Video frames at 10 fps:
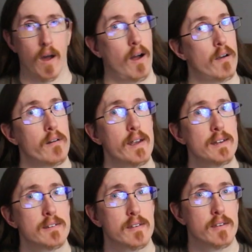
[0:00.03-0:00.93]
All right,
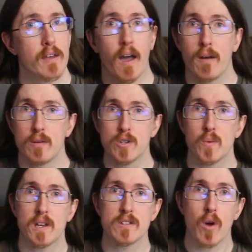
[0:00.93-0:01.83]
Irish
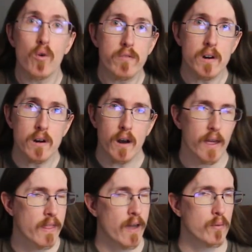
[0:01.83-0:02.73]
week is over.
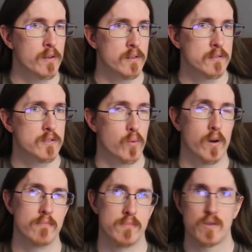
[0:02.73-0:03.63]
That means
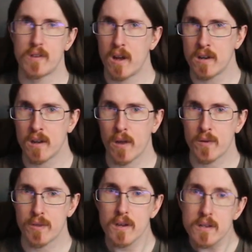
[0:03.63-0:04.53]
we're moving on to
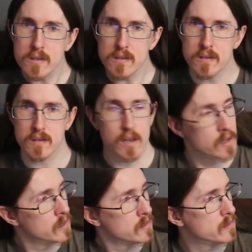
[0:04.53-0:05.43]
other
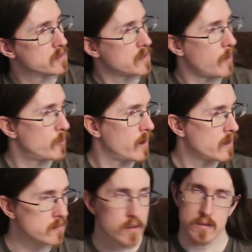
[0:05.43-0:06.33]
things this time
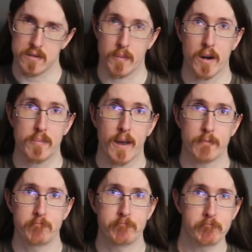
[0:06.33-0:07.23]
around. So Ardbeg.